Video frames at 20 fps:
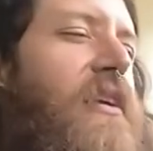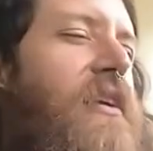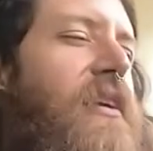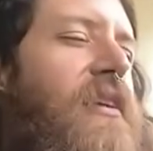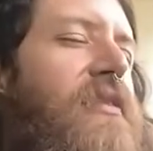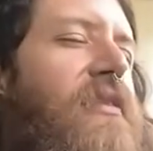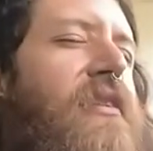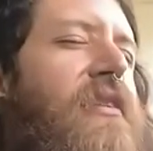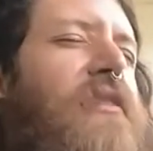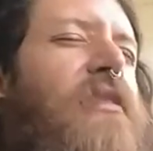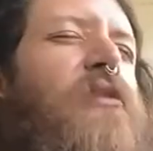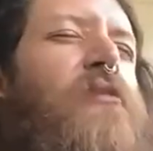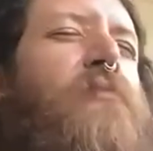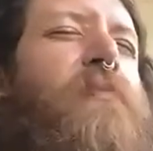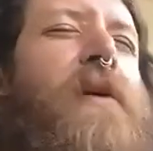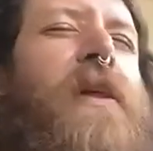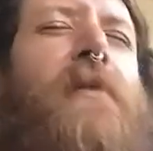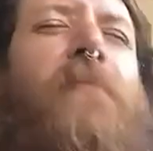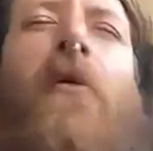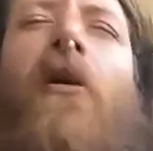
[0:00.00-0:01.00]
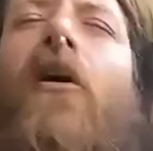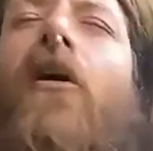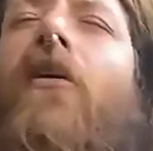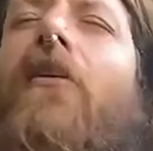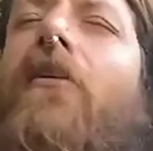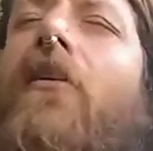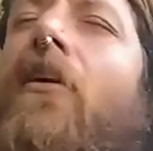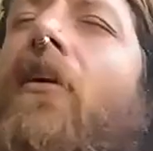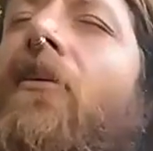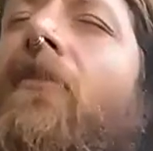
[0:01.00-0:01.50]
this has been a
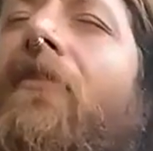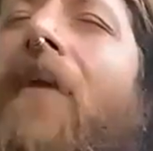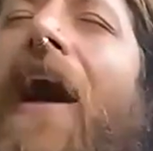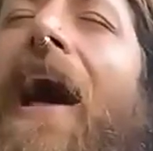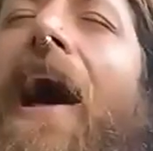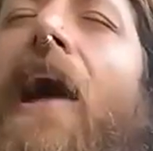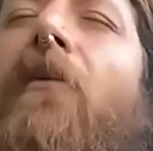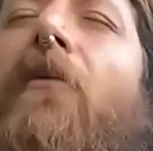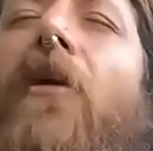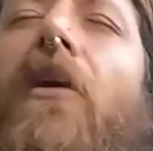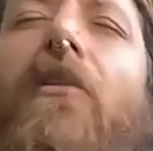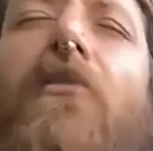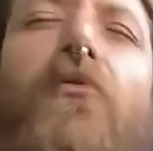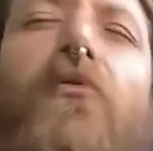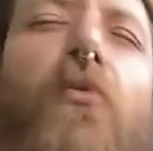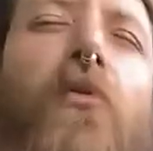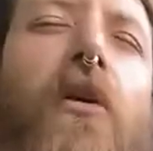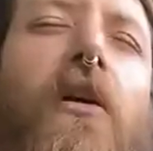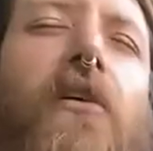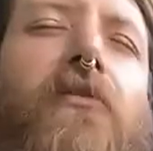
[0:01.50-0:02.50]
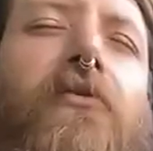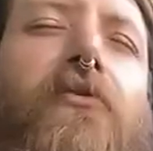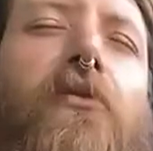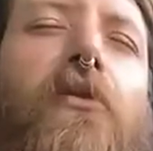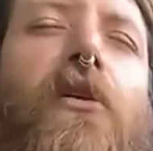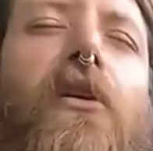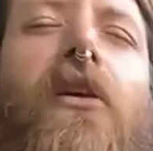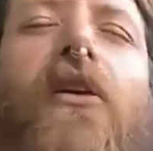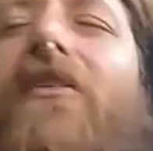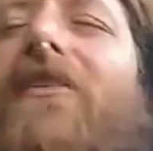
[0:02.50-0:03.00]
part of how it's worked for a
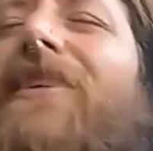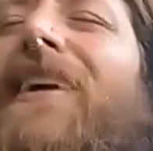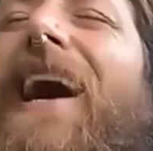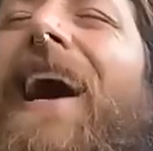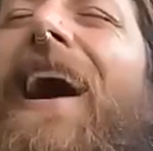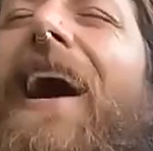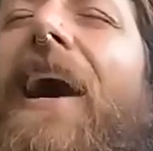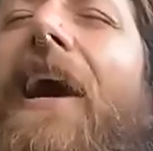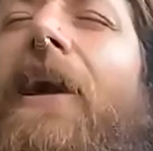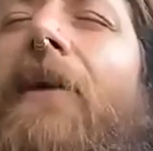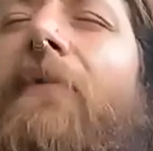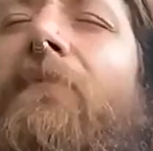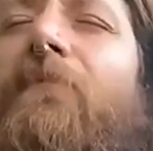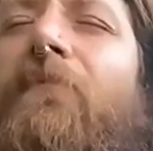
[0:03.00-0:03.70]
long time.